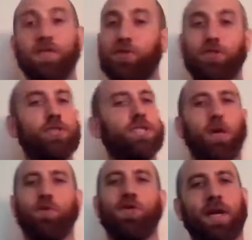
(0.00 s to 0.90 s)
Just
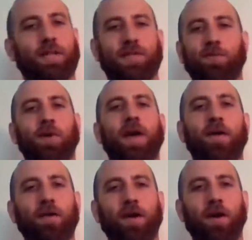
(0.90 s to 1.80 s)
go check this one
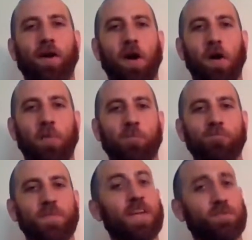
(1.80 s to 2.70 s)
out.
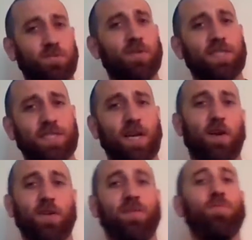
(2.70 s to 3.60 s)
It's really
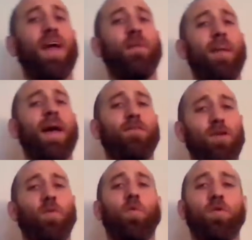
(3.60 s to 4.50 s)
solid, and Matt
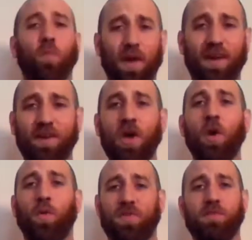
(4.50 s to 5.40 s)
Riddle would win
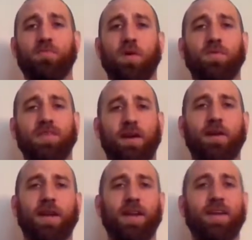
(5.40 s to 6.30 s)
with the Bro
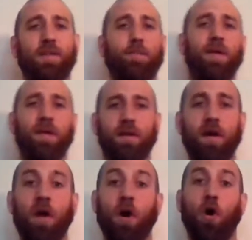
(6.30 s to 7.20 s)
Derek and get the pin
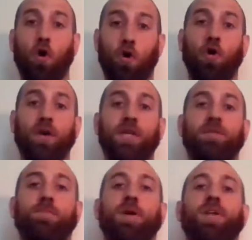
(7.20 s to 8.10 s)
on his
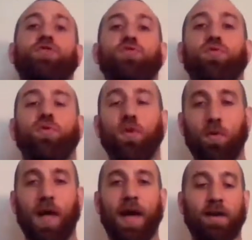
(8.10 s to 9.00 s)
buddy Drew
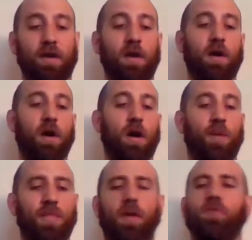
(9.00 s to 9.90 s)
Gulak.
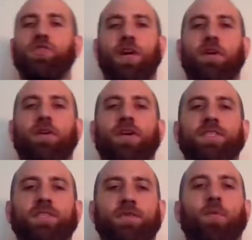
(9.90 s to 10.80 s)
And they would share a
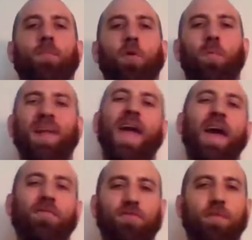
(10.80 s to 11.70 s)
nice little moment
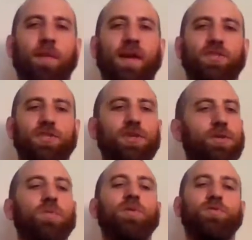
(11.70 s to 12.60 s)
after the match
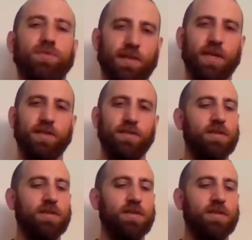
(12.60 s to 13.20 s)
too, which was nice.